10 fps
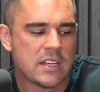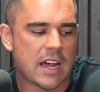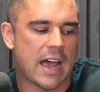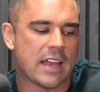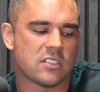
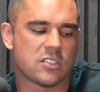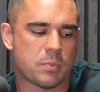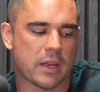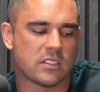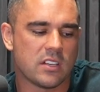As
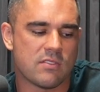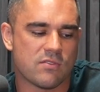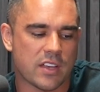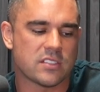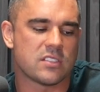expected,
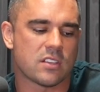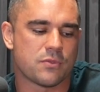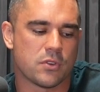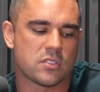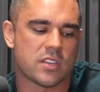investors are the
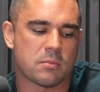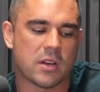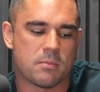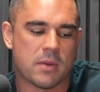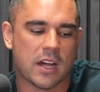first
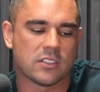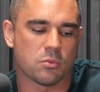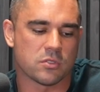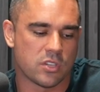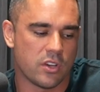segment of the market
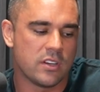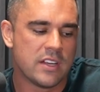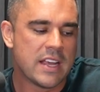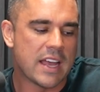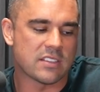to return
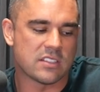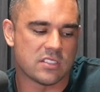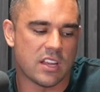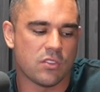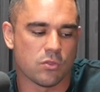as they
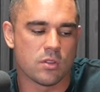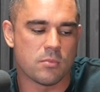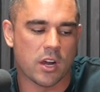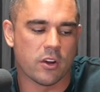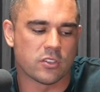see through the
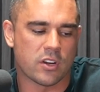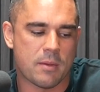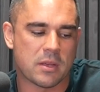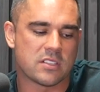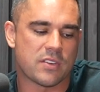
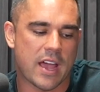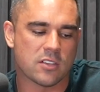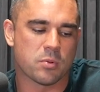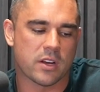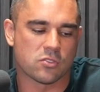microdynamics of
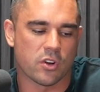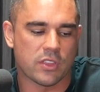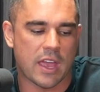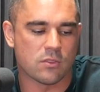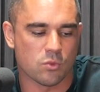house price
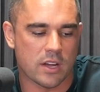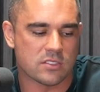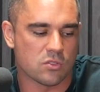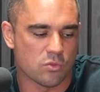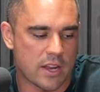growth and
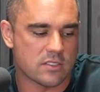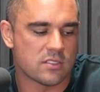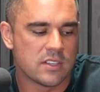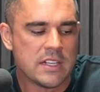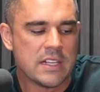rising rents.